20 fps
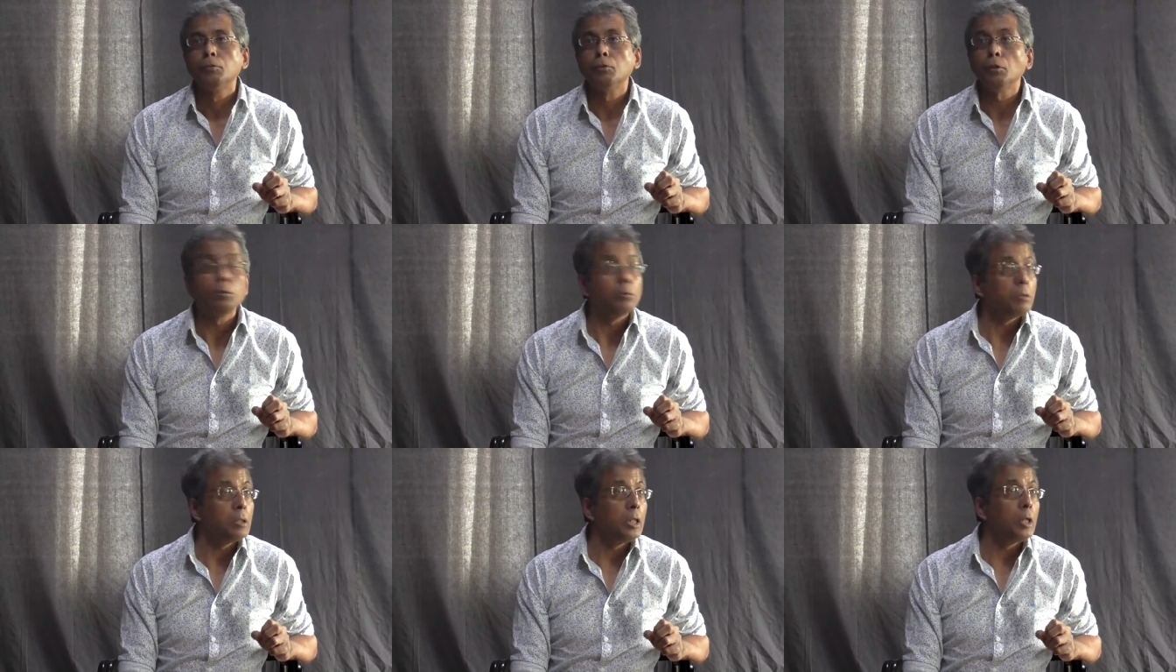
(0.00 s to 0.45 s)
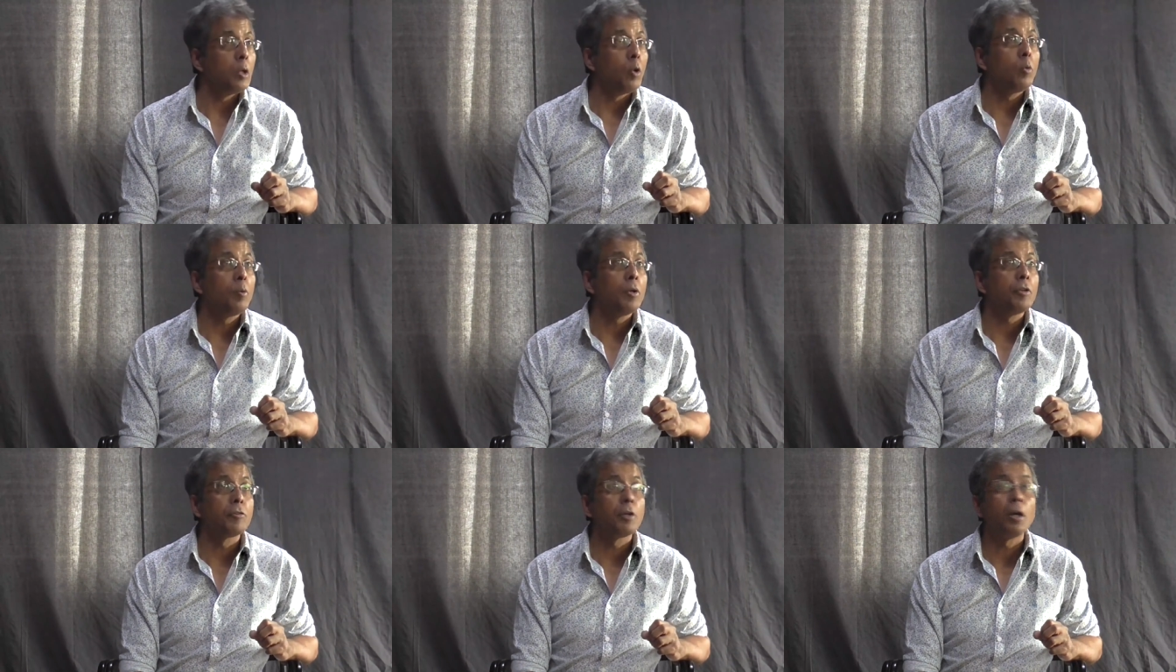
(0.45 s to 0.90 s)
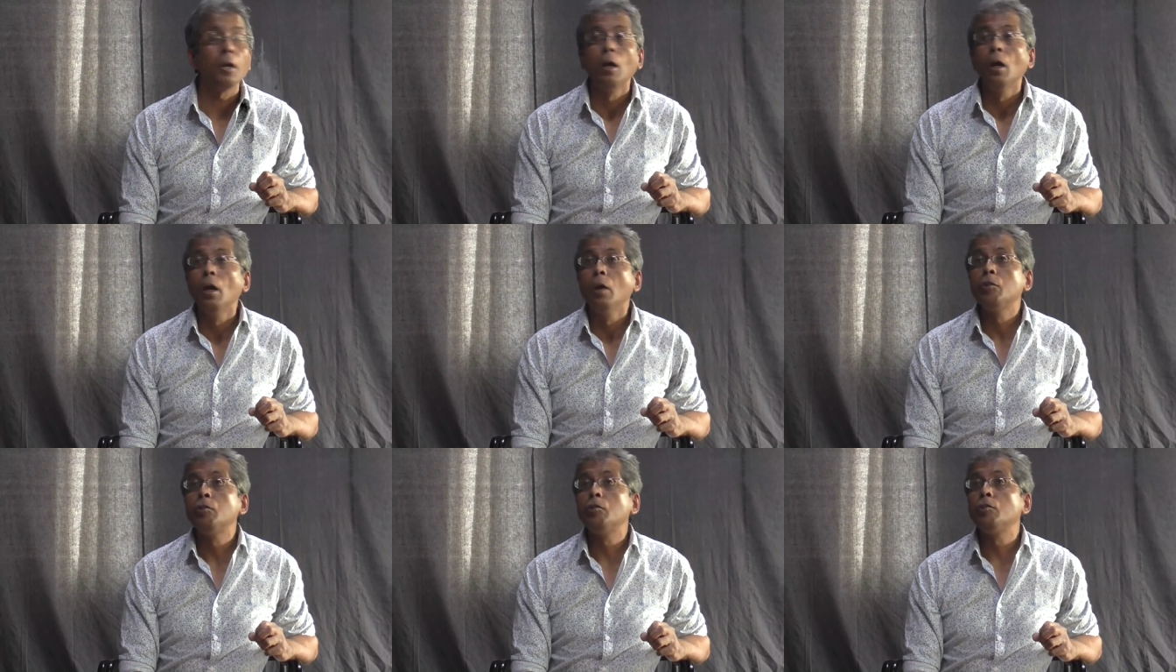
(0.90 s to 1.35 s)
So he always
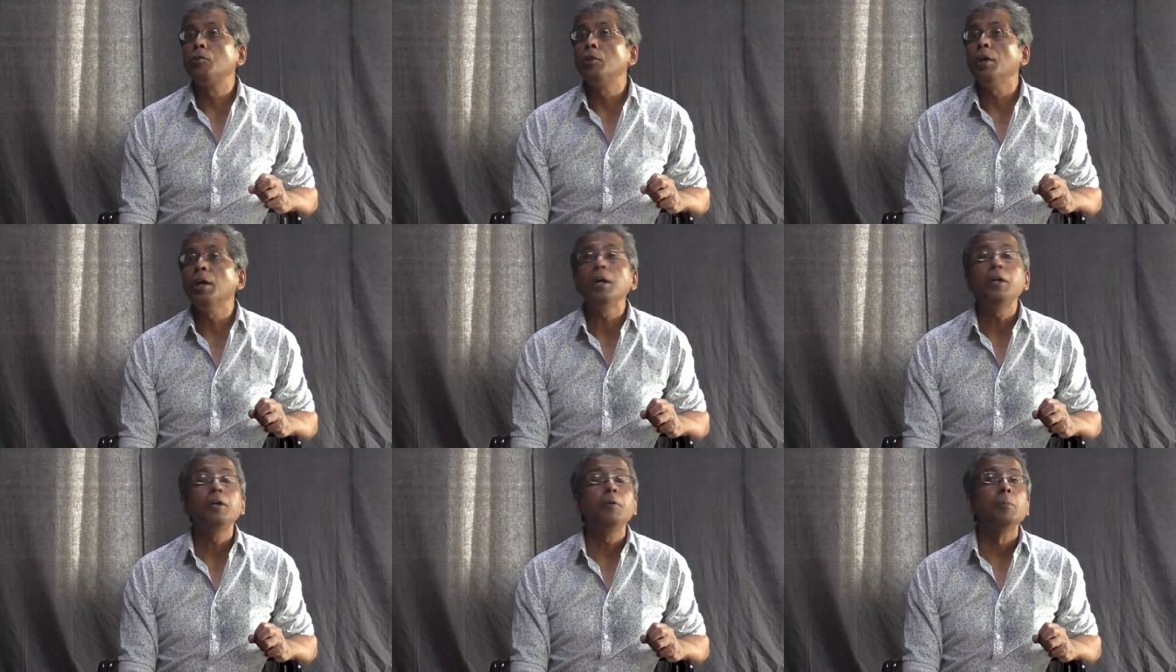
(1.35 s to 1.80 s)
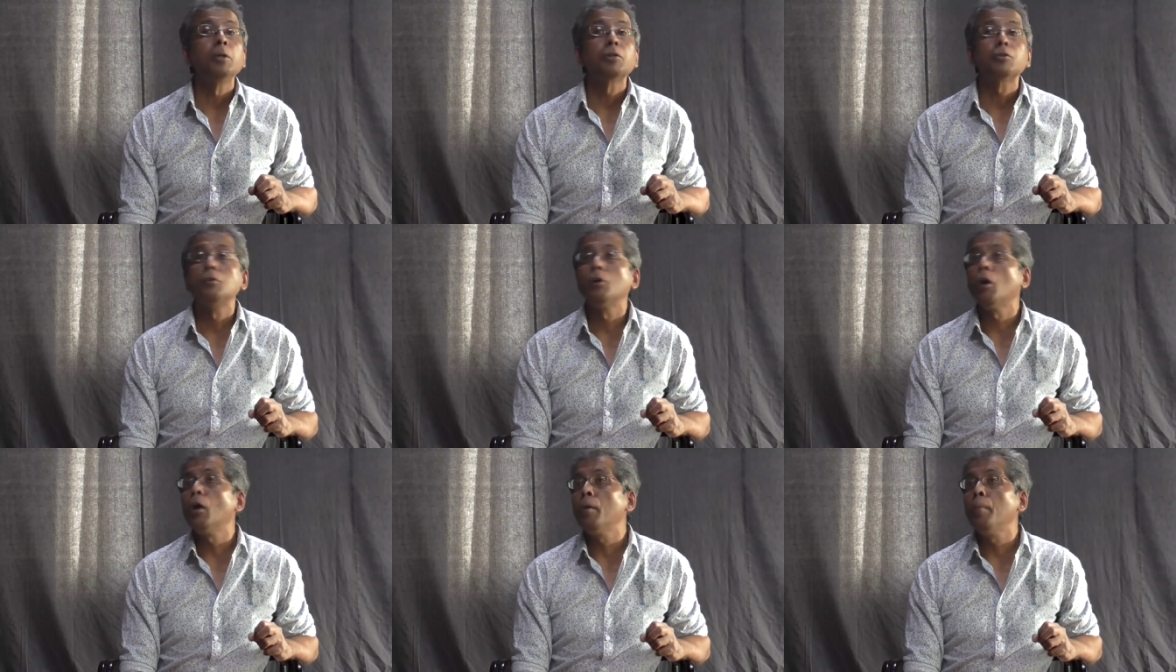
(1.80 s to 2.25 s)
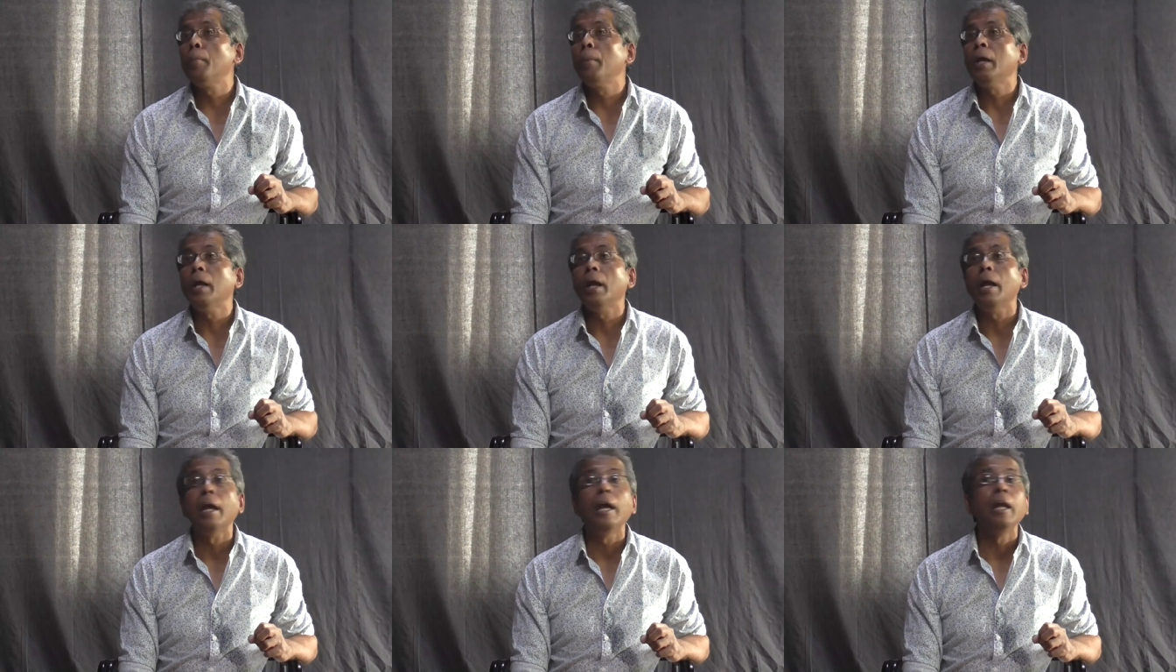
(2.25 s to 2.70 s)
said, state must not
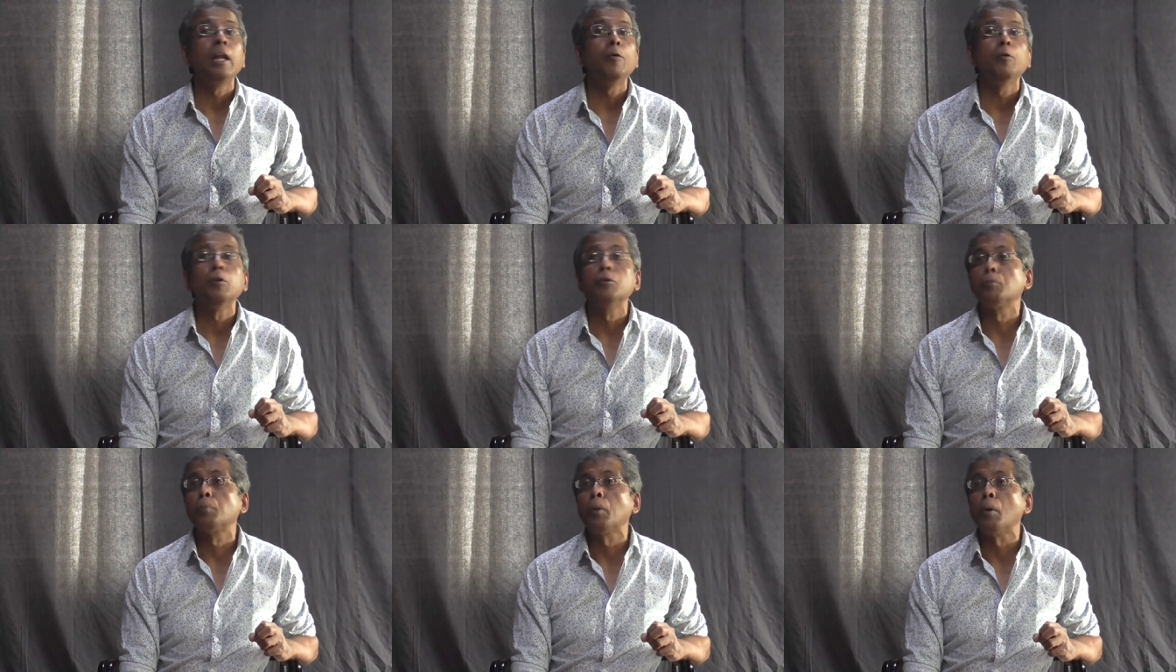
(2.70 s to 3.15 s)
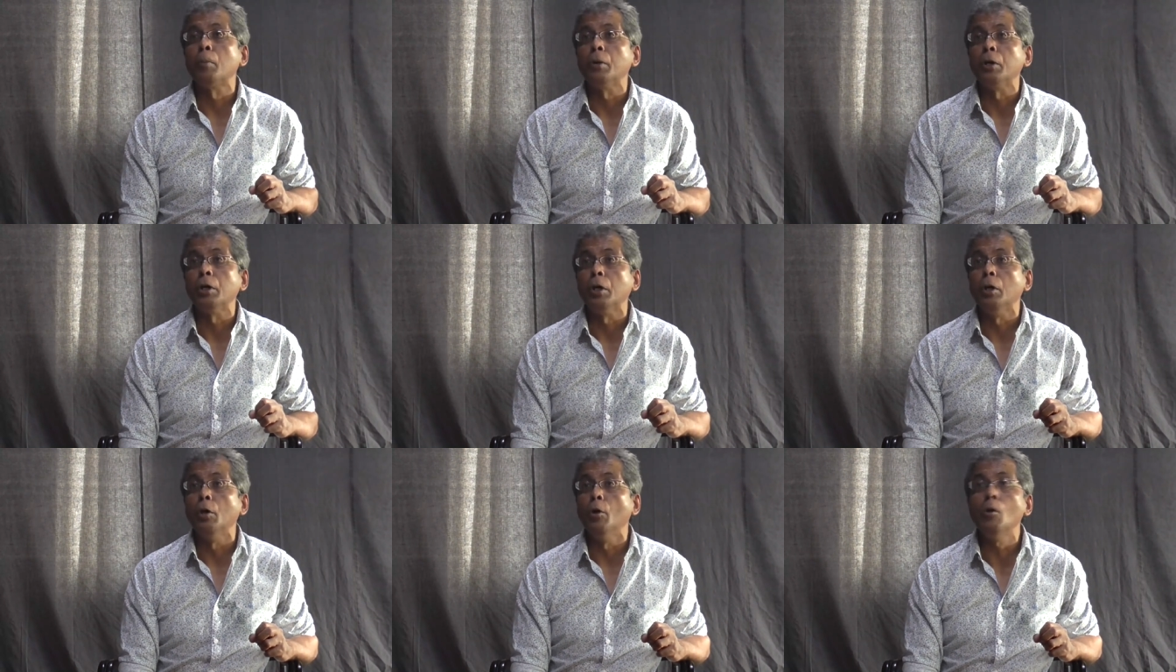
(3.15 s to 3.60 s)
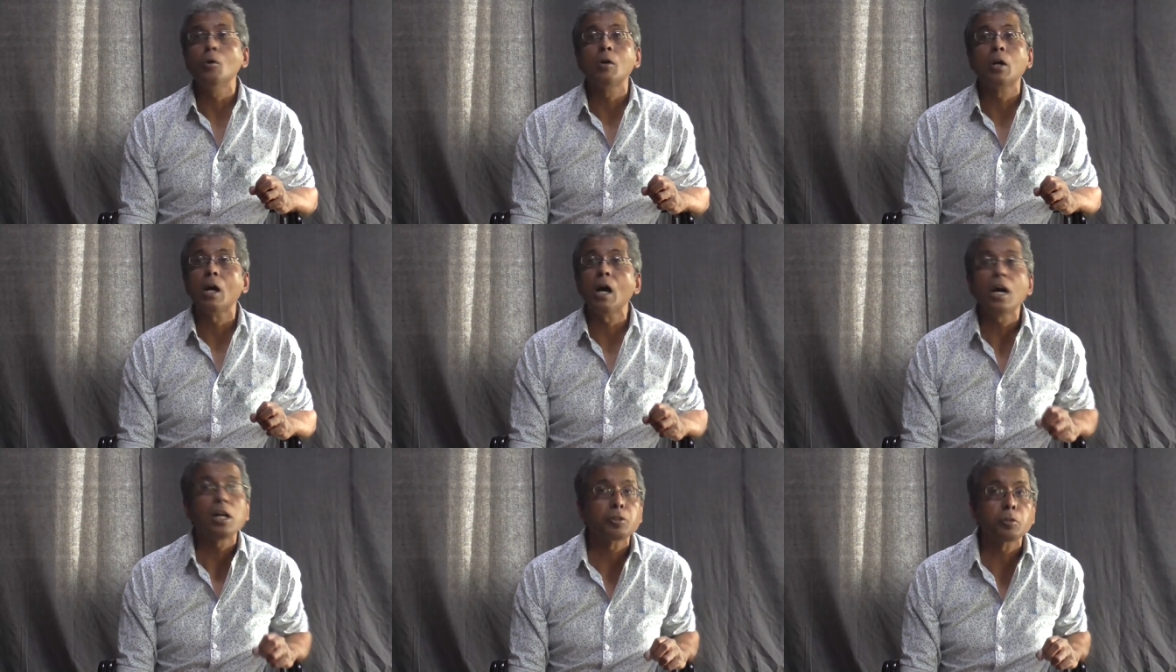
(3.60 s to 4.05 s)
be anyone's property. No
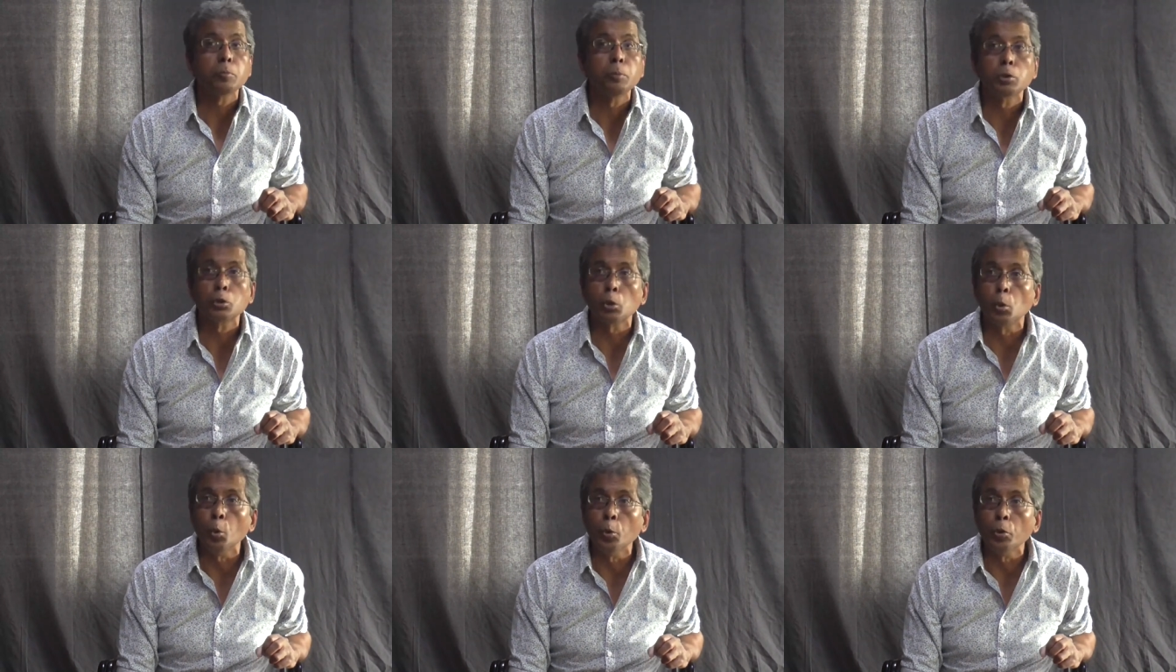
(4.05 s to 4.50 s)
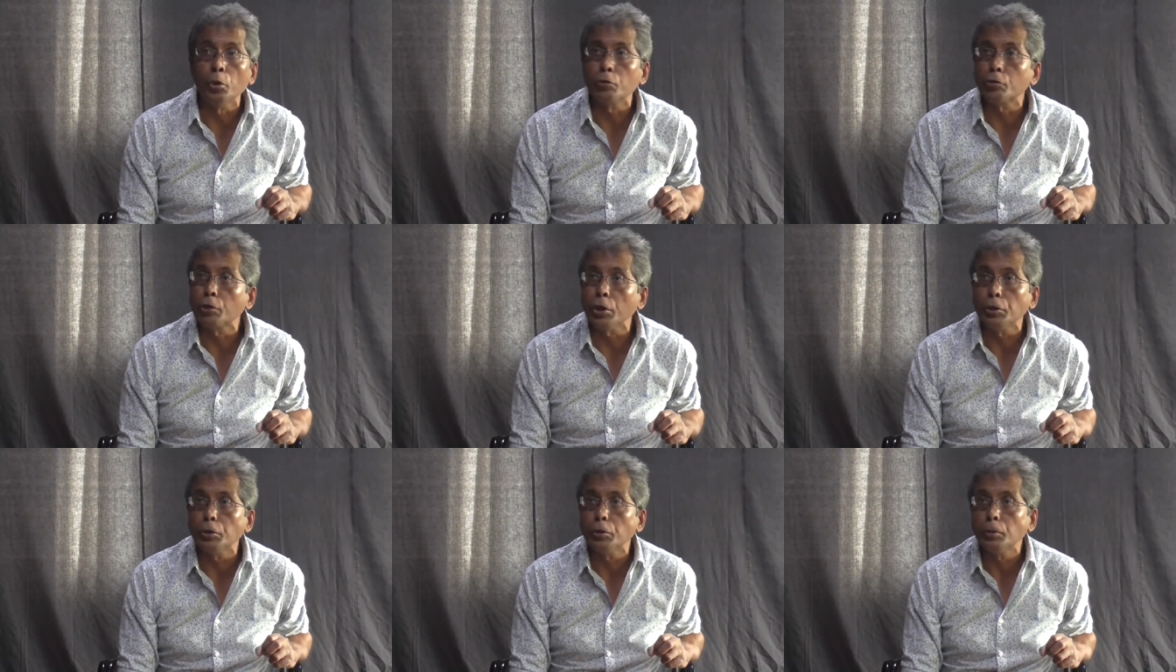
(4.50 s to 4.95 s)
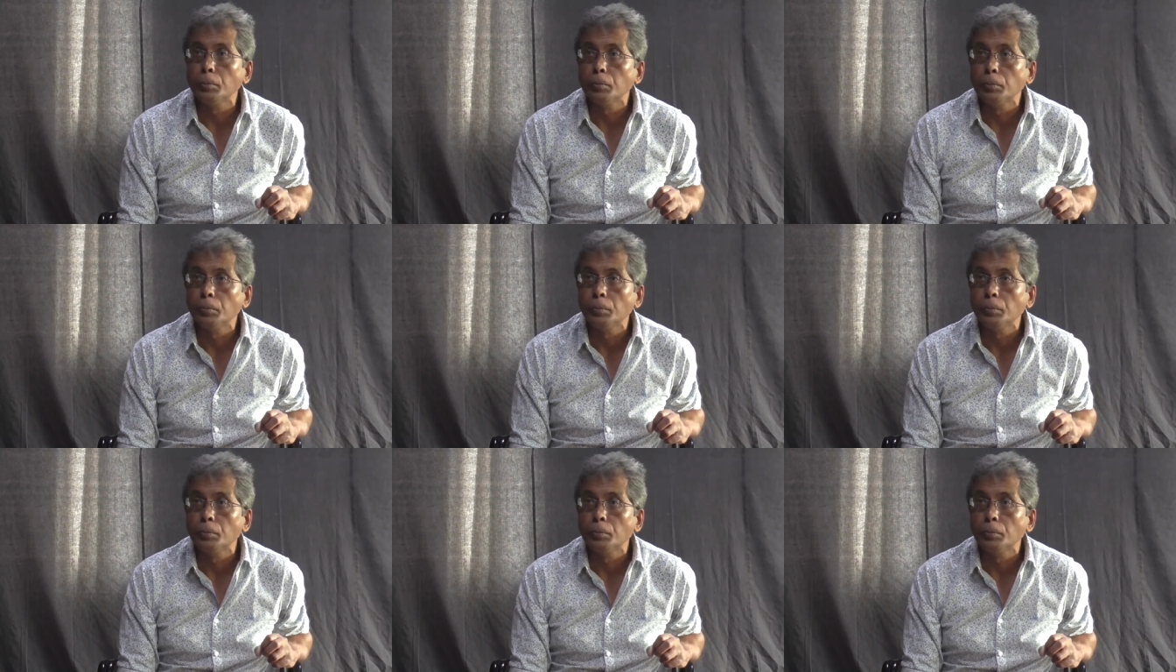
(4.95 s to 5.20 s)
caste must own the state.